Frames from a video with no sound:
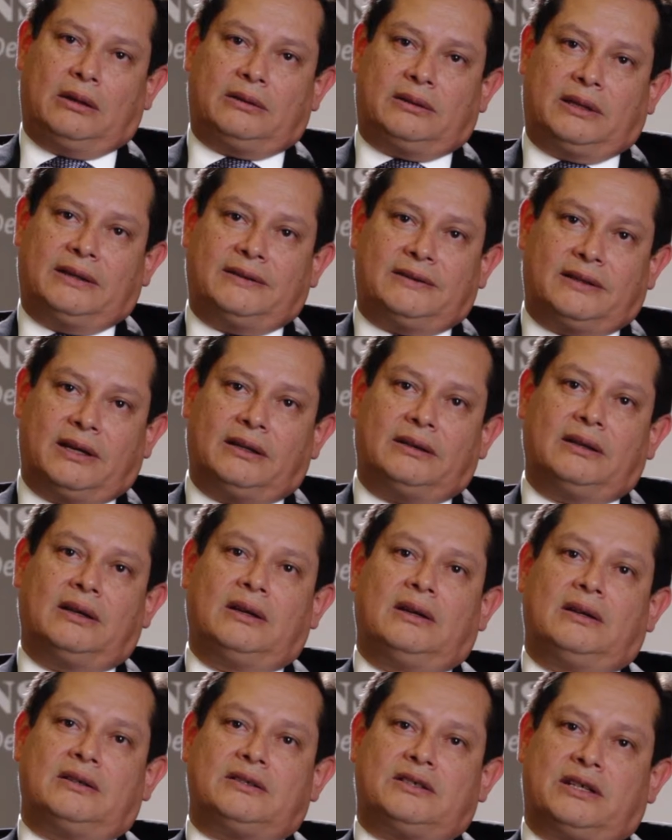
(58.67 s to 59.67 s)
As I said,
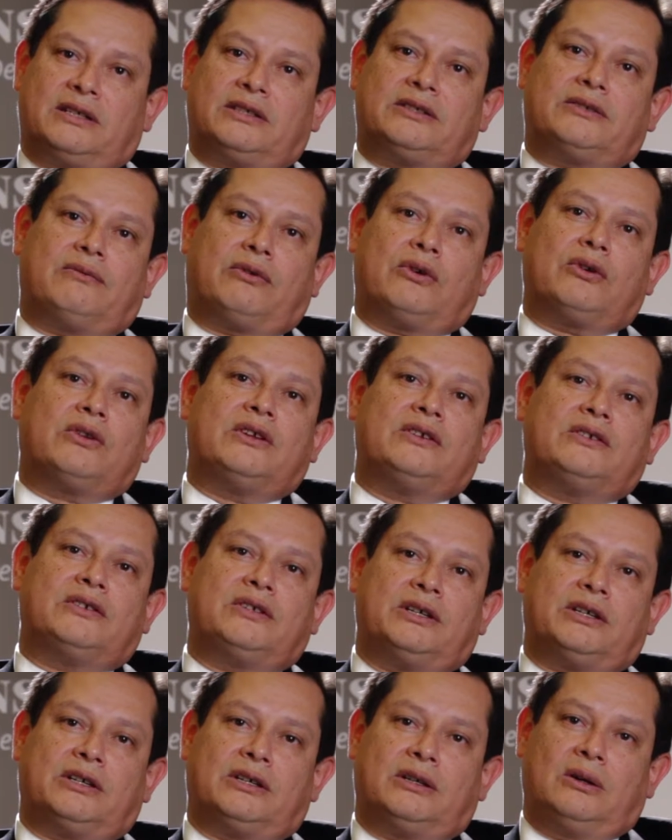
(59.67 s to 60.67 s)
just for this
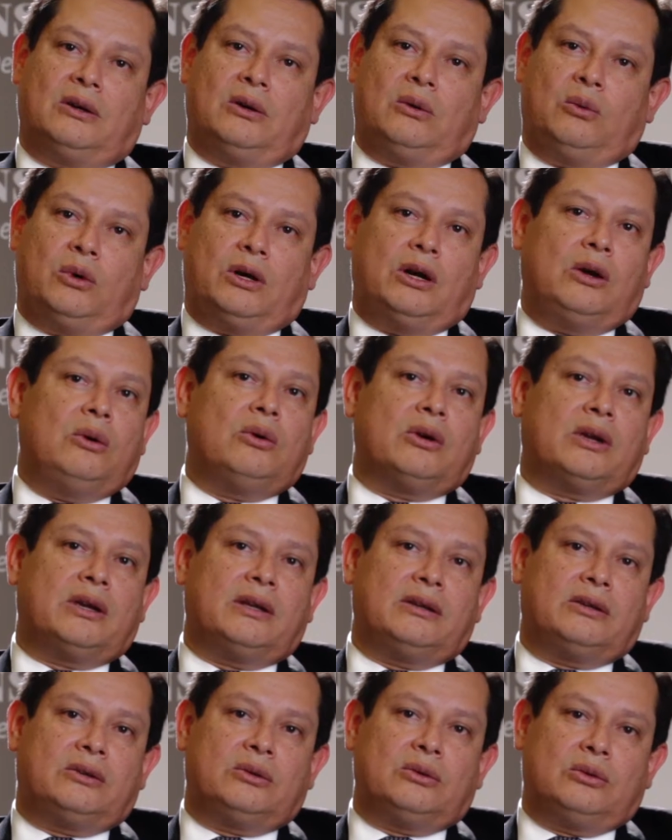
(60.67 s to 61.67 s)
year, we're
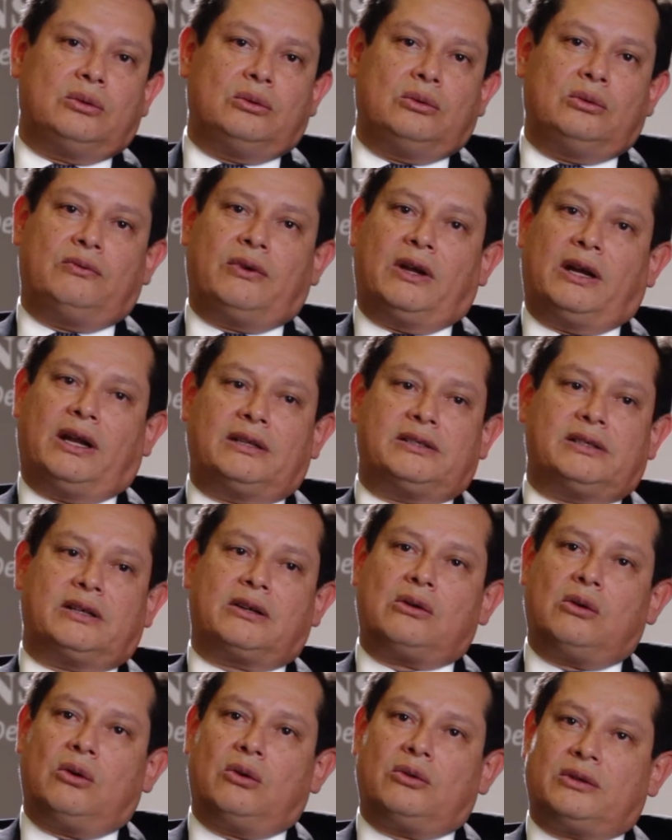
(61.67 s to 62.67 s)
looking to do financial
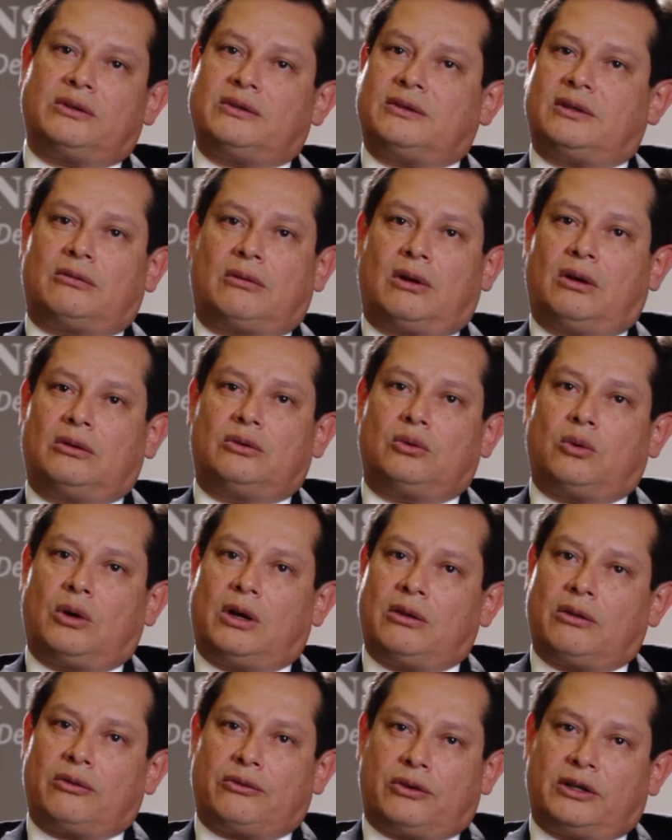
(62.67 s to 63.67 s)
closings around
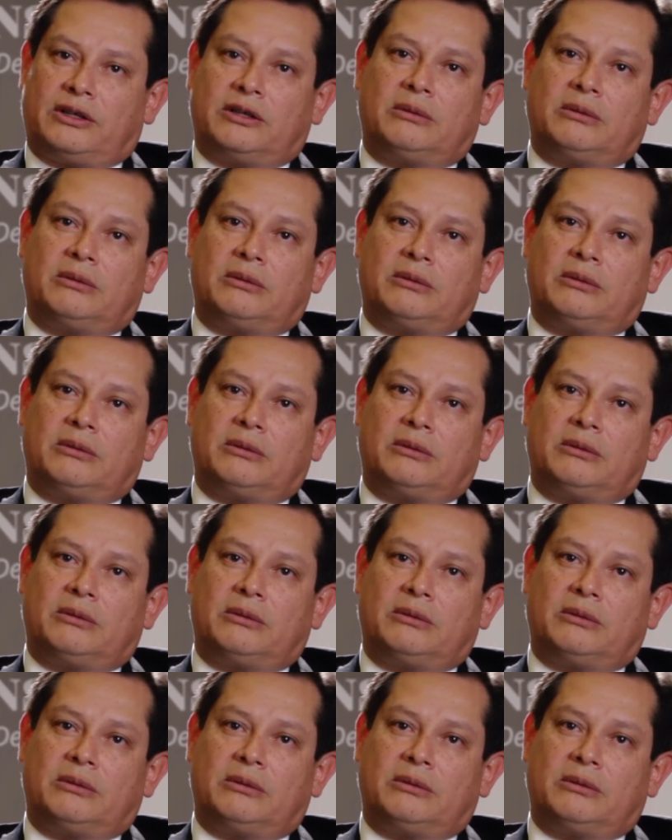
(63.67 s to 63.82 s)
$12 or